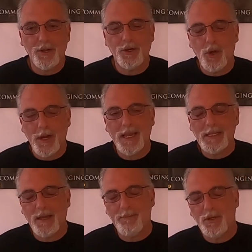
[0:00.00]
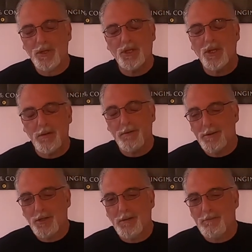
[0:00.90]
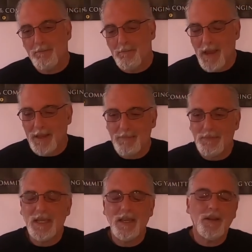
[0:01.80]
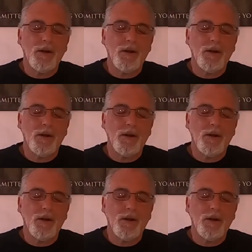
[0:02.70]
the dog gets up, you make them sit.